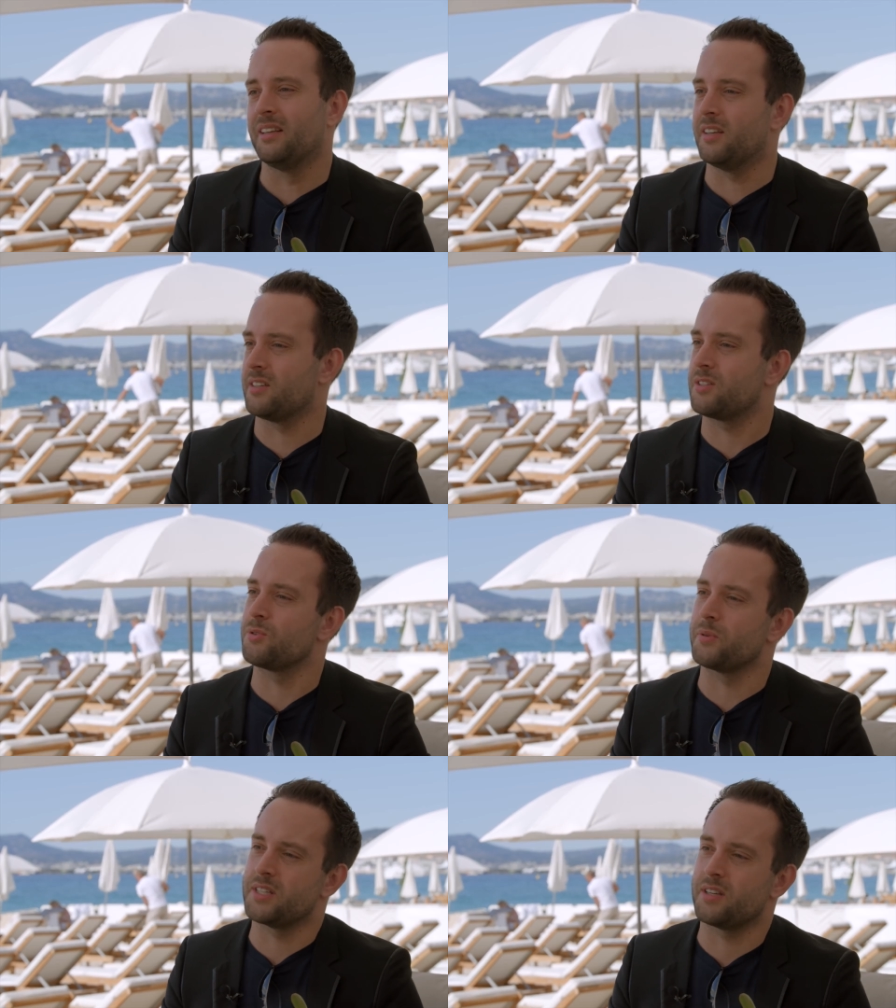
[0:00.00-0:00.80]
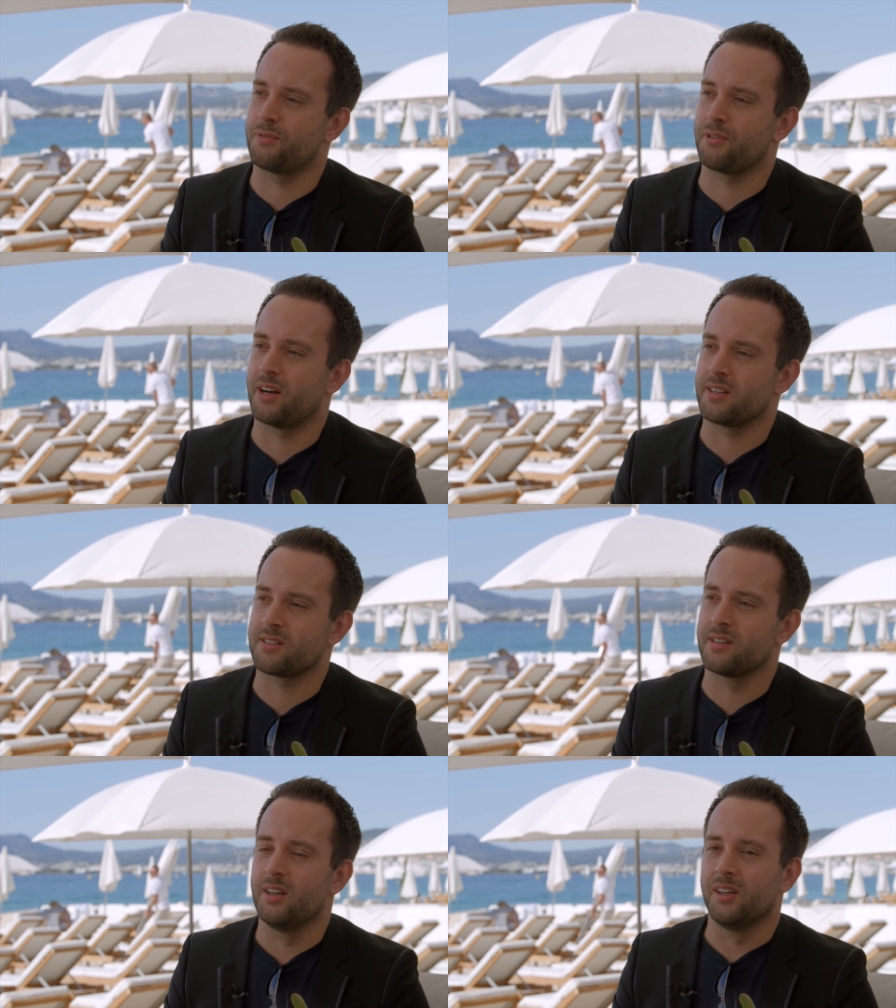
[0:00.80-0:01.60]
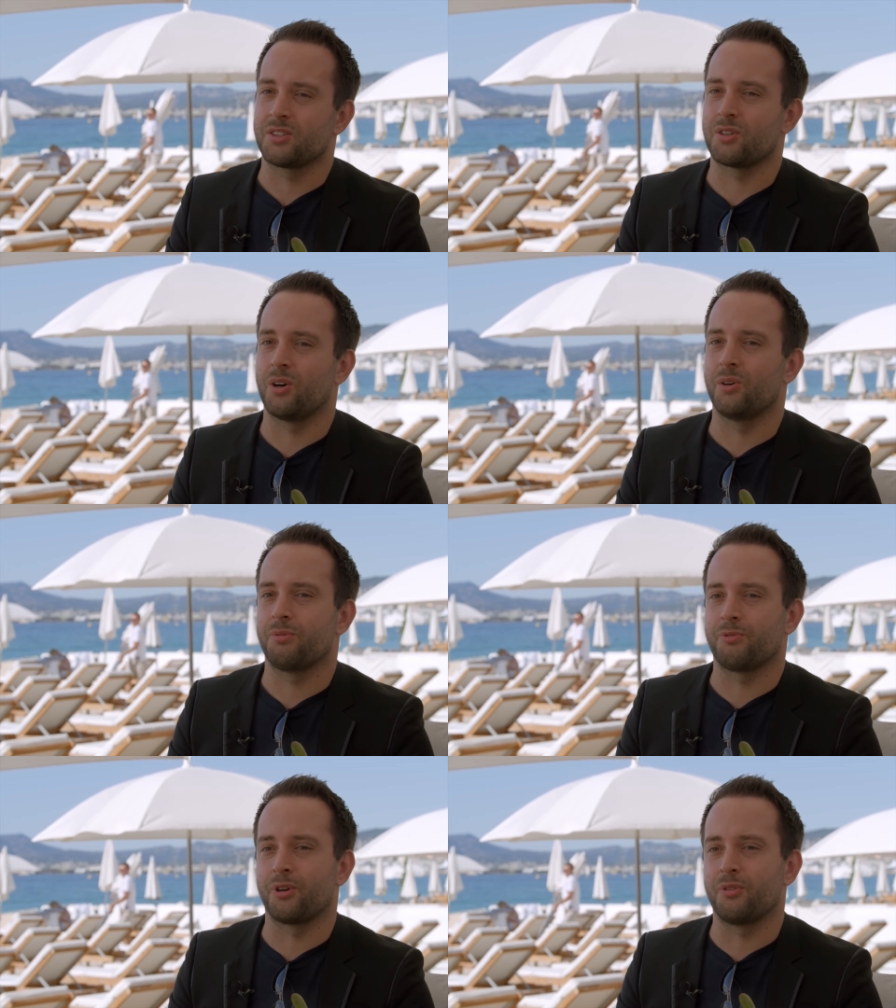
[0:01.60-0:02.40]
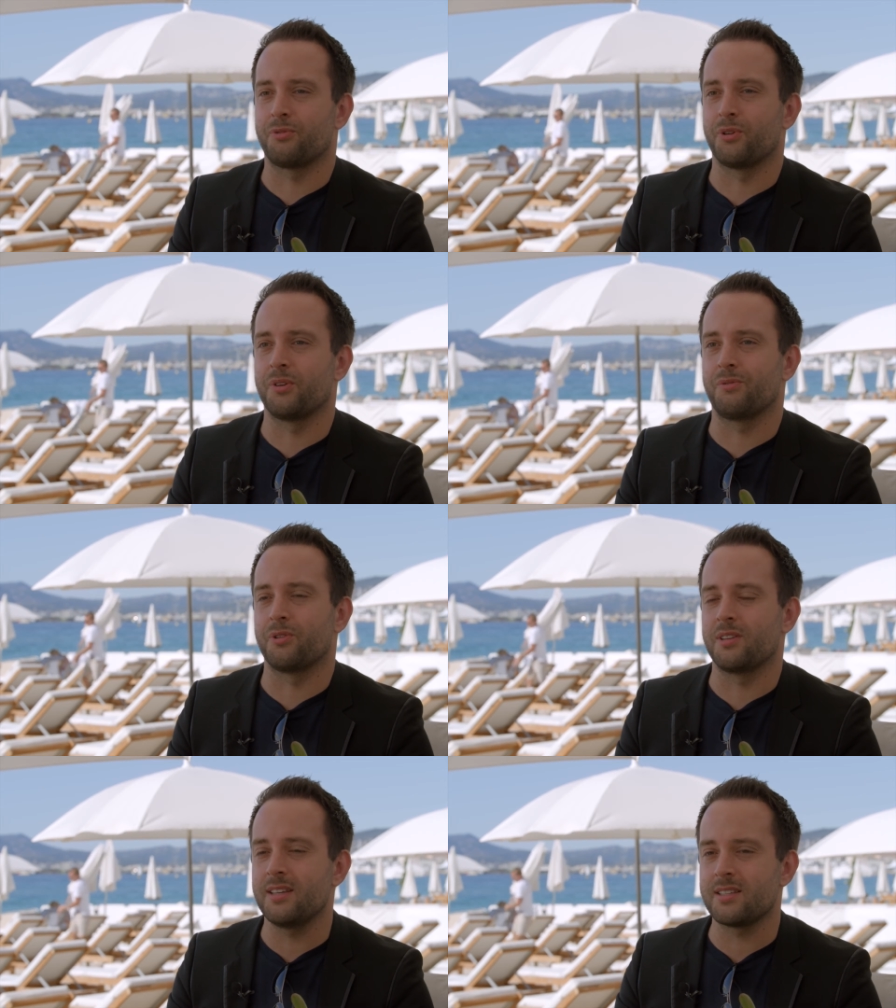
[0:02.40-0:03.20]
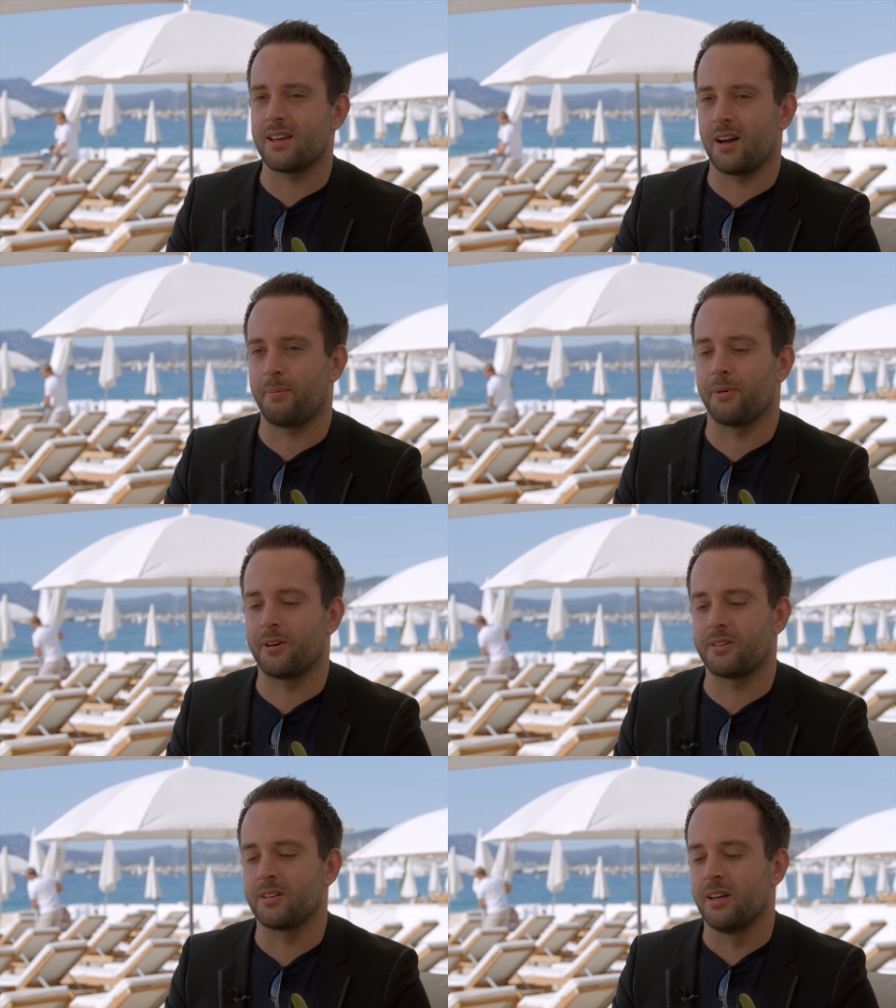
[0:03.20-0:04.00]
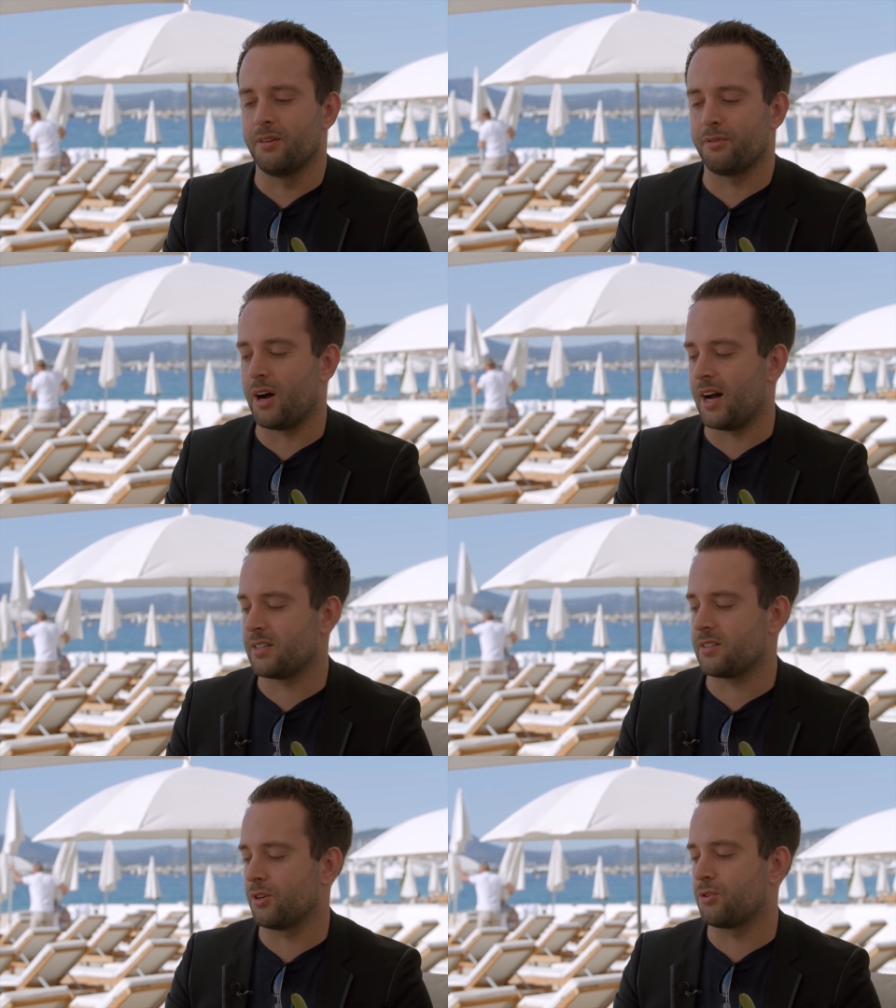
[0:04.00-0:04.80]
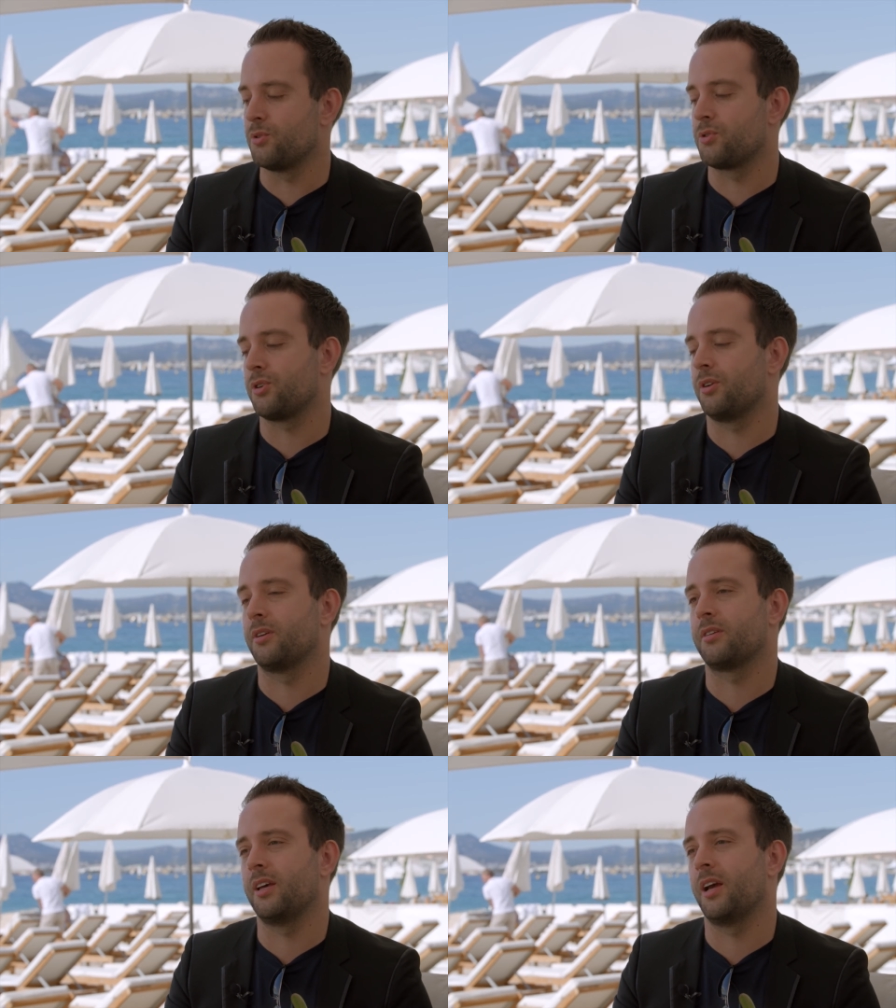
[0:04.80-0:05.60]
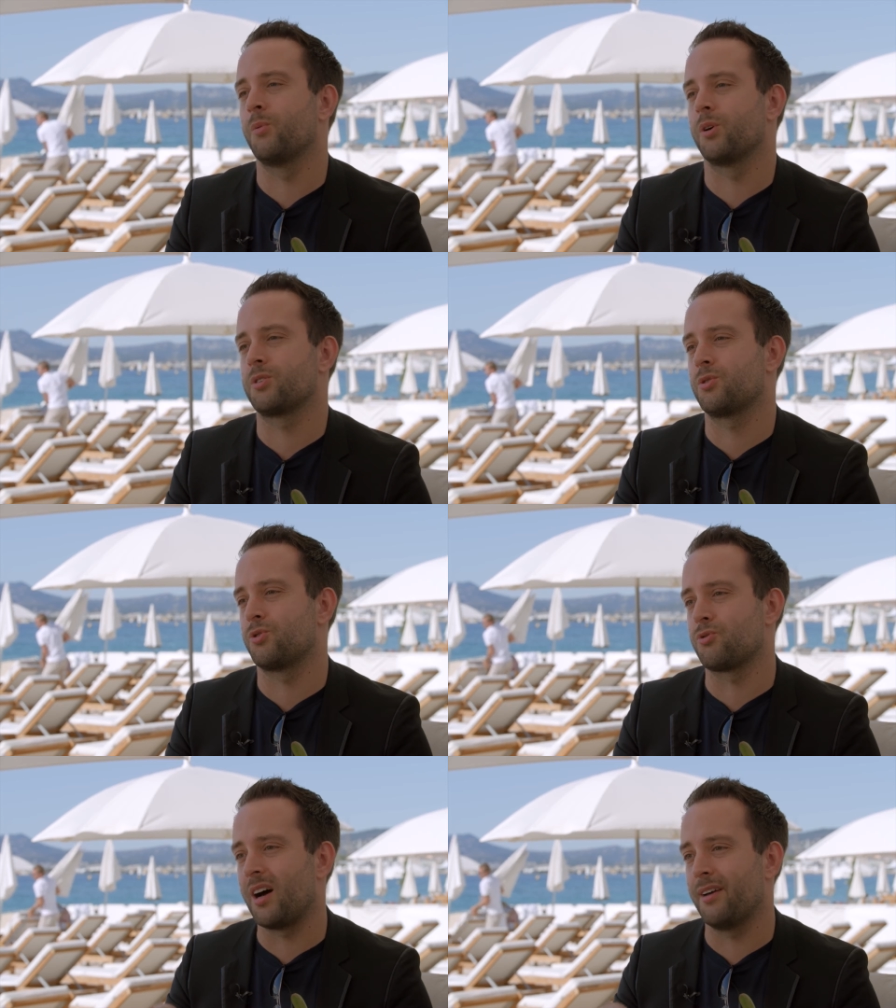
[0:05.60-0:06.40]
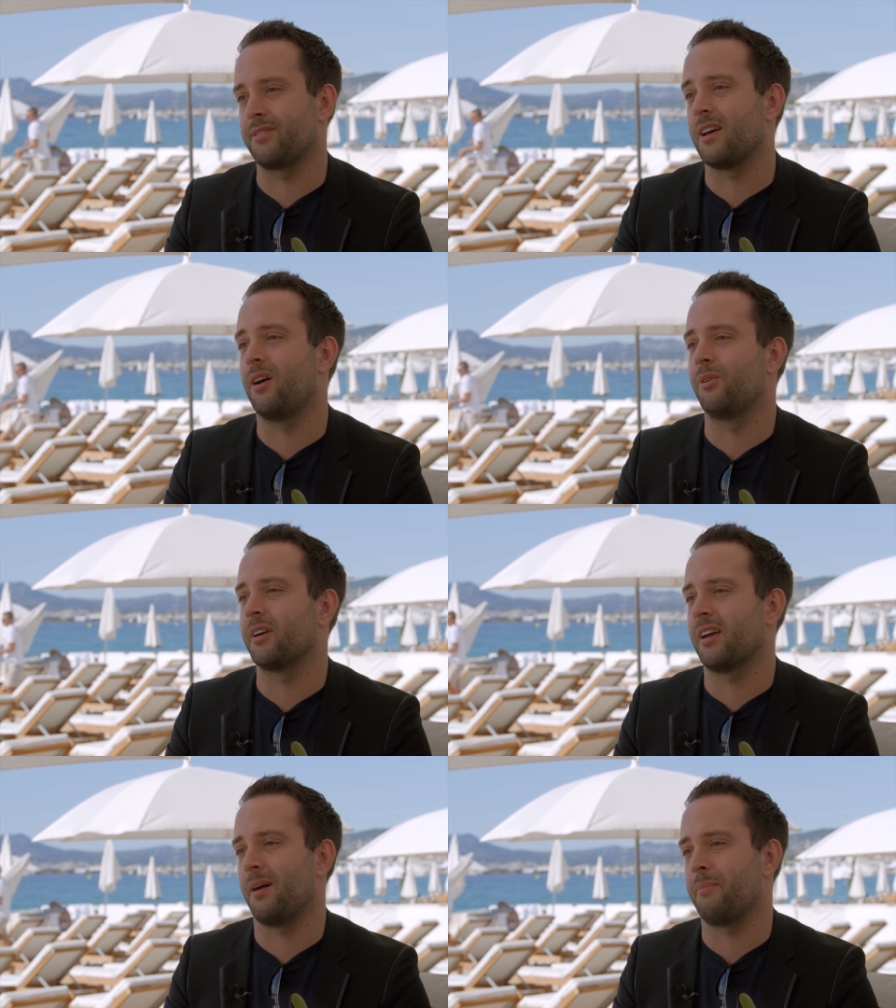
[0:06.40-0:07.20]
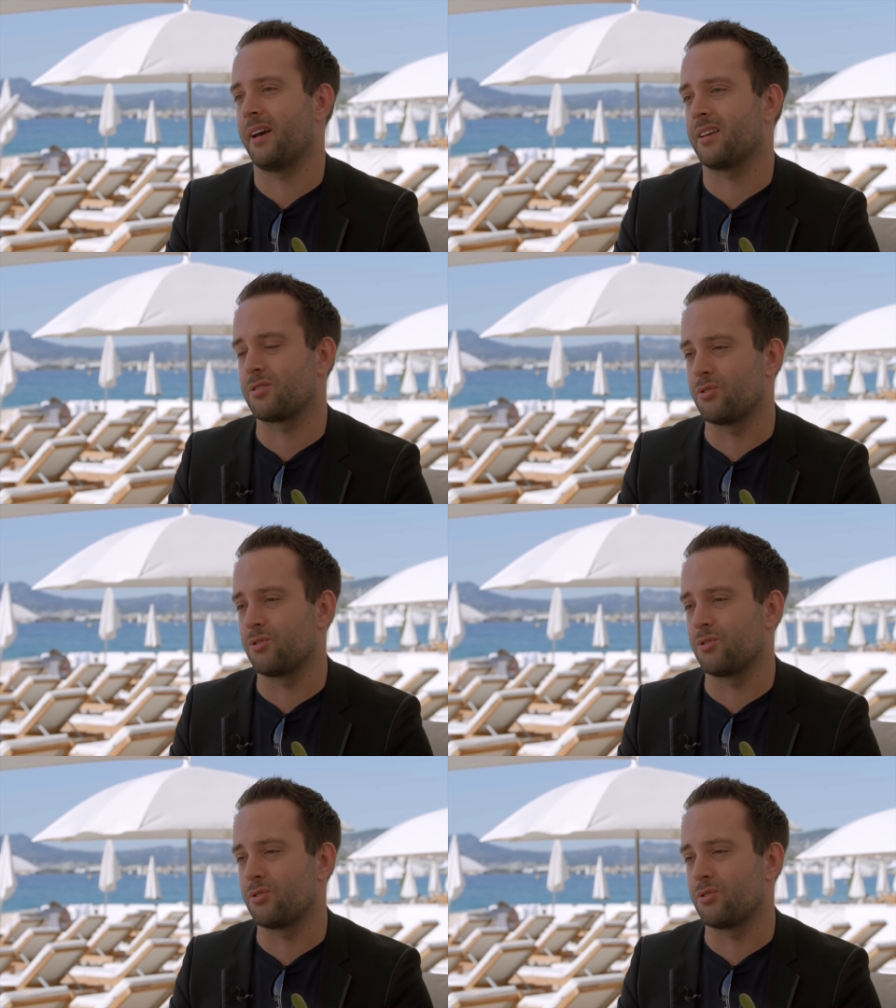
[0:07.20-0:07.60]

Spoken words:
this is too risky for us. So for these airports, for us the crucial thing was to drive down the capex, to